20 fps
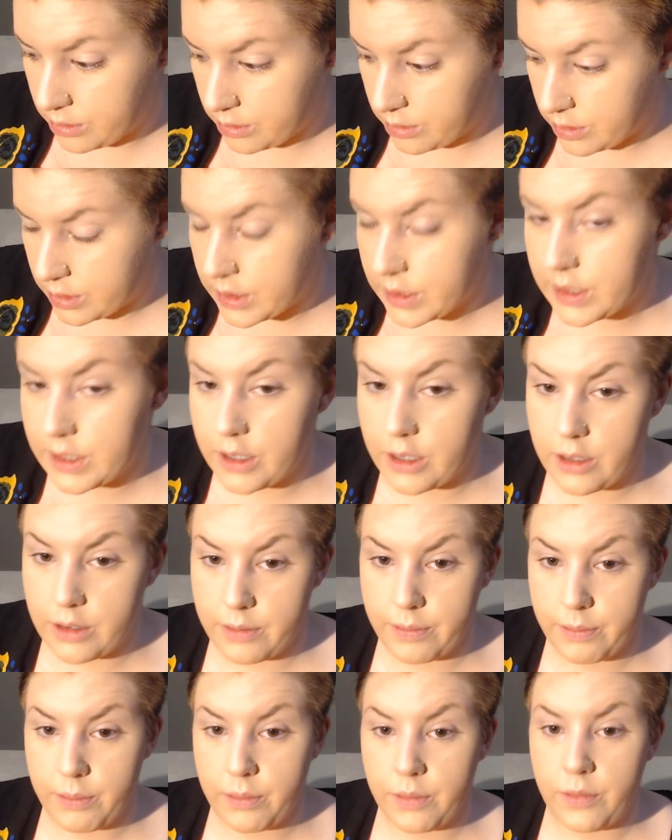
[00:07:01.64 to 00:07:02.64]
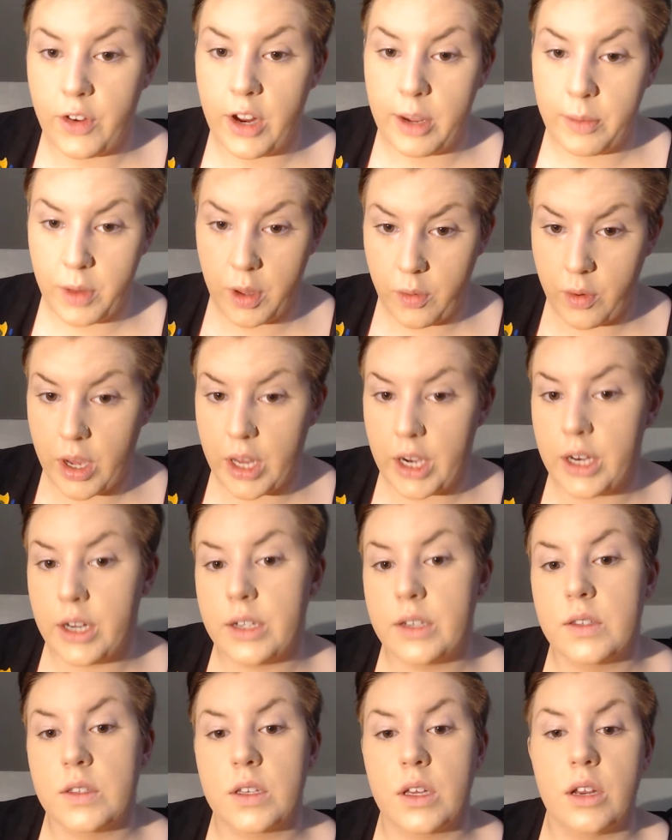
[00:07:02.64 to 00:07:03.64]
it's a family wedding.
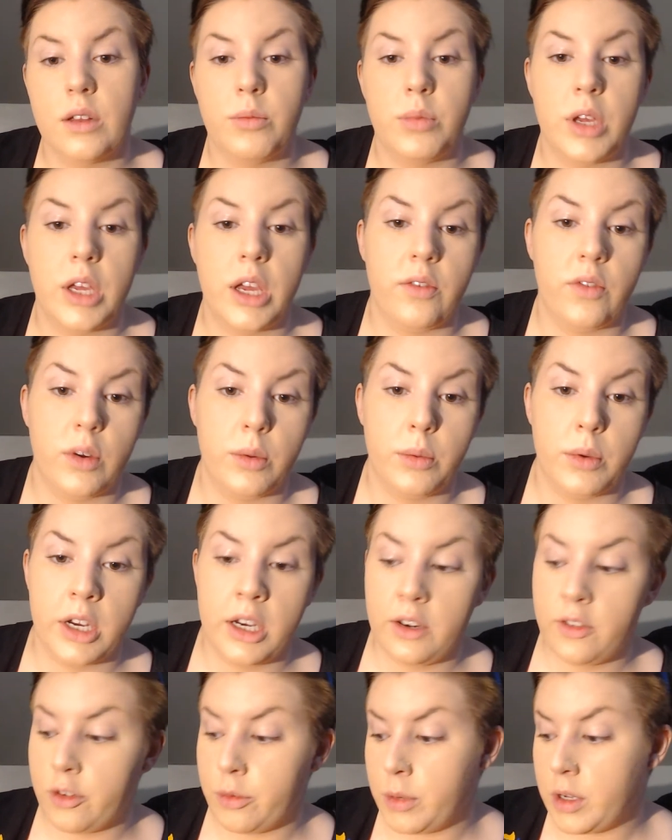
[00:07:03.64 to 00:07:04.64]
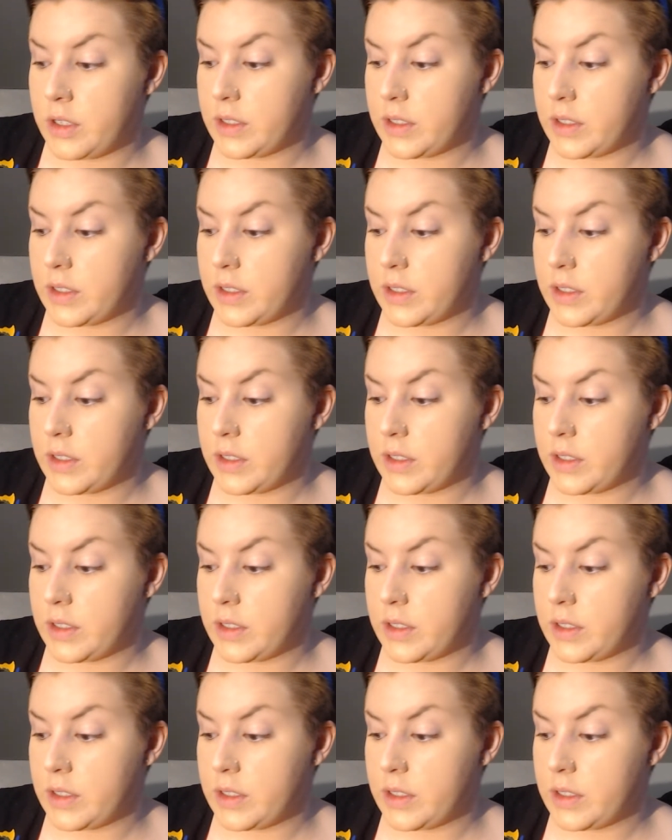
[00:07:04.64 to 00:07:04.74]
It's going to be everybody from all